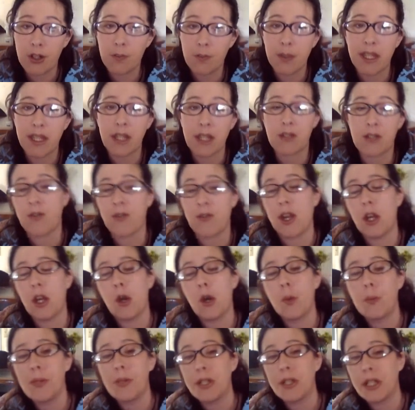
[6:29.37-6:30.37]
because if I
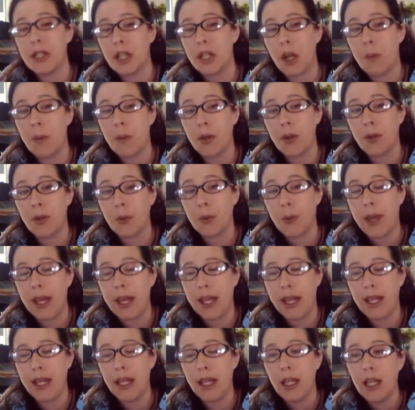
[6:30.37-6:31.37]
opened it up all the
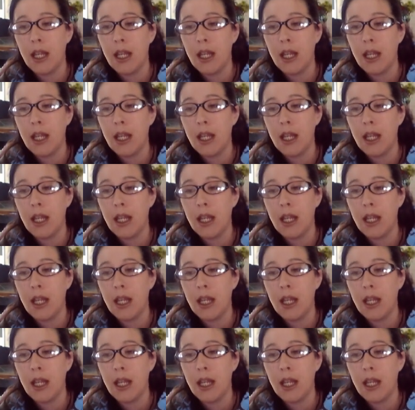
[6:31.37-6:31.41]
way,